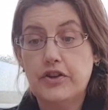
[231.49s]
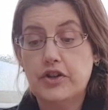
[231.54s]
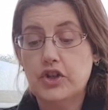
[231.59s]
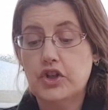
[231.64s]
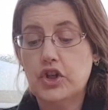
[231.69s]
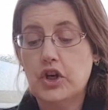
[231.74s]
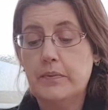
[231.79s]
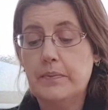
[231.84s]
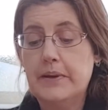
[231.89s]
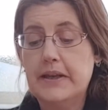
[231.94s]
than
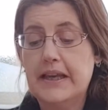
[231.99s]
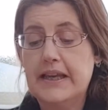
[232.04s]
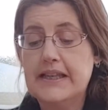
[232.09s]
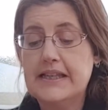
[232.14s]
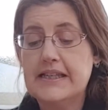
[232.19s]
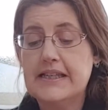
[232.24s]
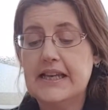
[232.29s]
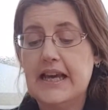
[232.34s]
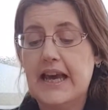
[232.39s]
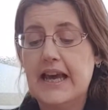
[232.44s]
chopping it
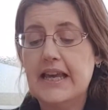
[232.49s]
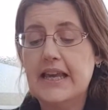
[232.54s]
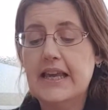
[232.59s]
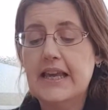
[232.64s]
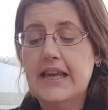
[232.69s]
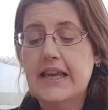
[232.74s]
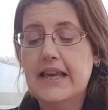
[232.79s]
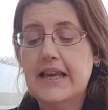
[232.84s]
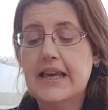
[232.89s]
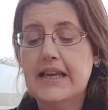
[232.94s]
today
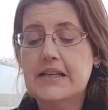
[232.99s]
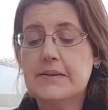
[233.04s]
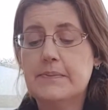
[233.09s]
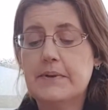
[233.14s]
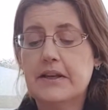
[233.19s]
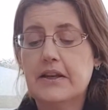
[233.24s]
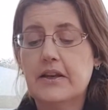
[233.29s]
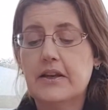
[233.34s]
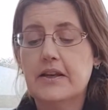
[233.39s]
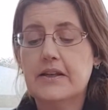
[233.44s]
is
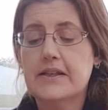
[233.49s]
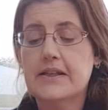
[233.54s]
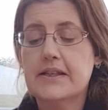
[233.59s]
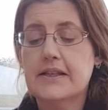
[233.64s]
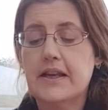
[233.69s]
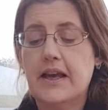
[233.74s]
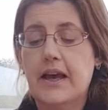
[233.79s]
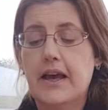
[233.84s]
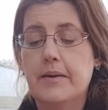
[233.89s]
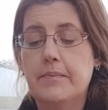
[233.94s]

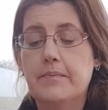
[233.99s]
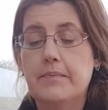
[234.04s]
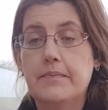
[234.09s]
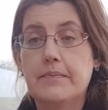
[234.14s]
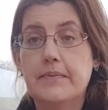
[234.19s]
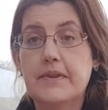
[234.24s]
because um,